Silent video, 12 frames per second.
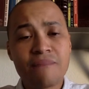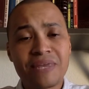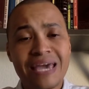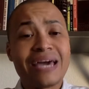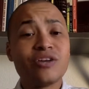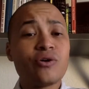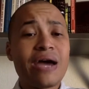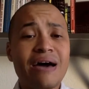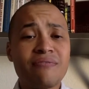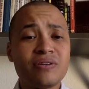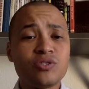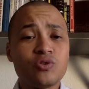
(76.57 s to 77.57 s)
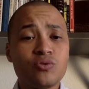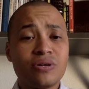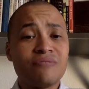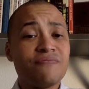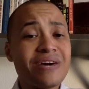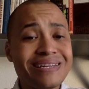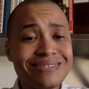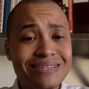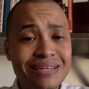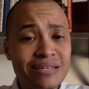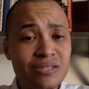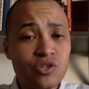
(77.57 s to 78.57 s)
And you're having to invest
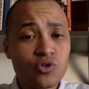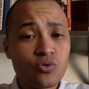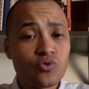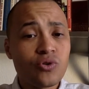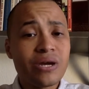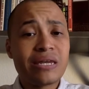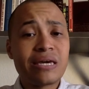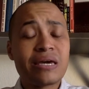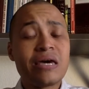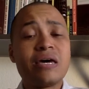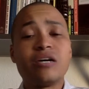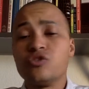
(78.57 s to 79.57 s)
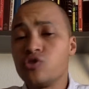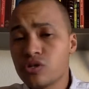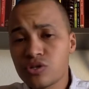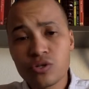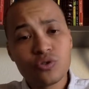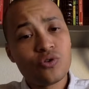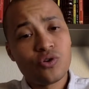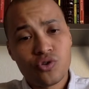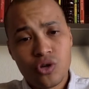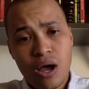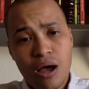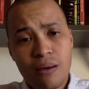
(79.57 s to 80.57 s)
in additional training just to do your
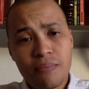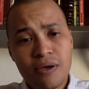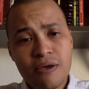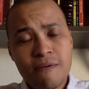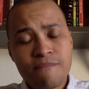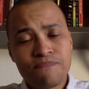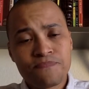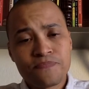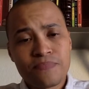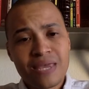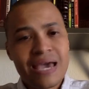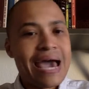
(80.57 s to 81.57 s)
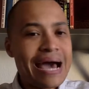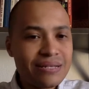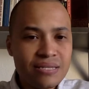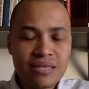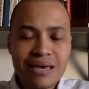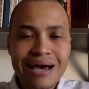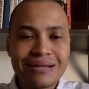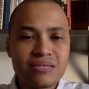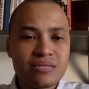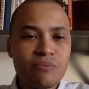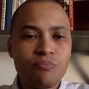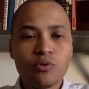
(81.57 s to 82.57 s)
job. Add to that,
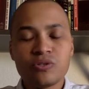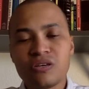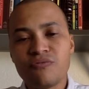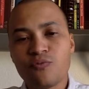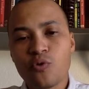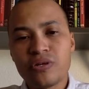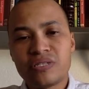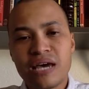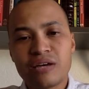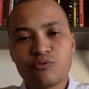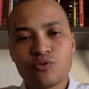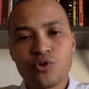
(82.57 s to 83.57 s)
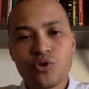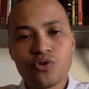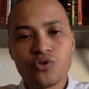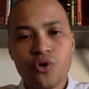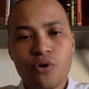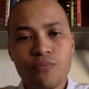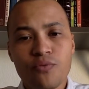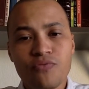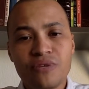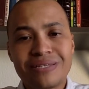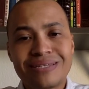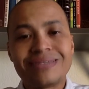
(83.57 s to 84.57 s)
simple 1040 tax returns are
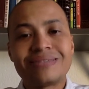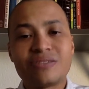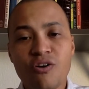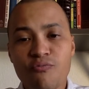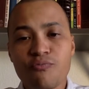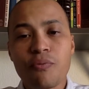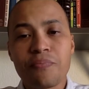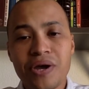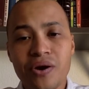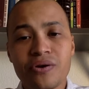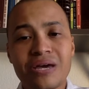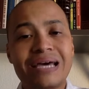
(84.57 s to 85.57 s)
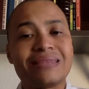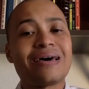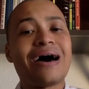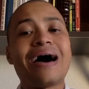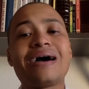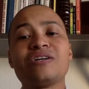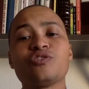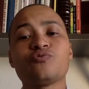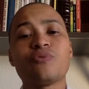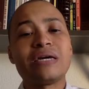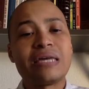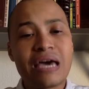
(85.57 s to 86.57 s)
moving to self-prepared at the highest
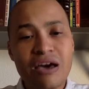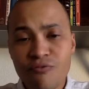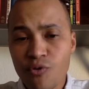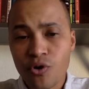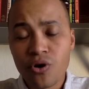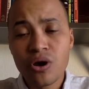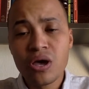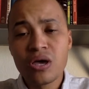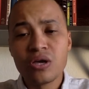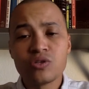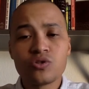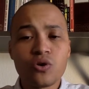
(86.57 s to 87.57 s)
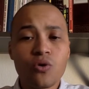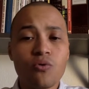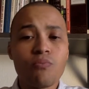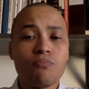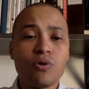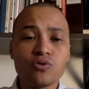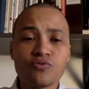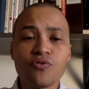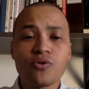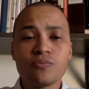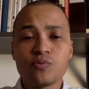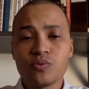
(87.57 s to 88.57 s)
rate ever, so most
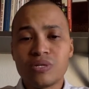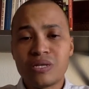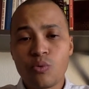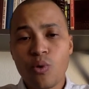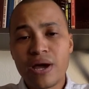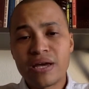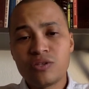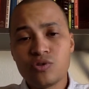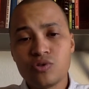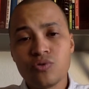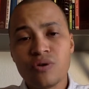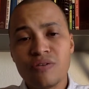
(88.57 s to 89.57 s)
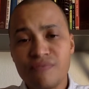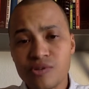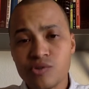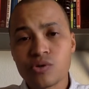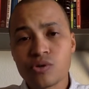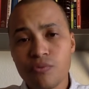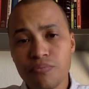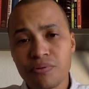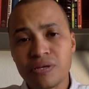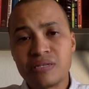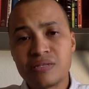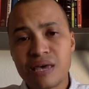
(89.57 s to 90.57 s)
firms will need a way to eventually
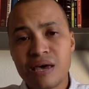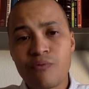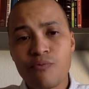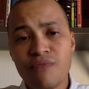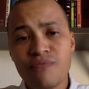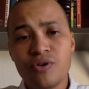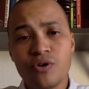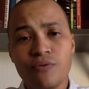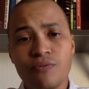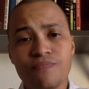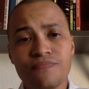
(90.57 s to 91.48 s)
replace that revenue.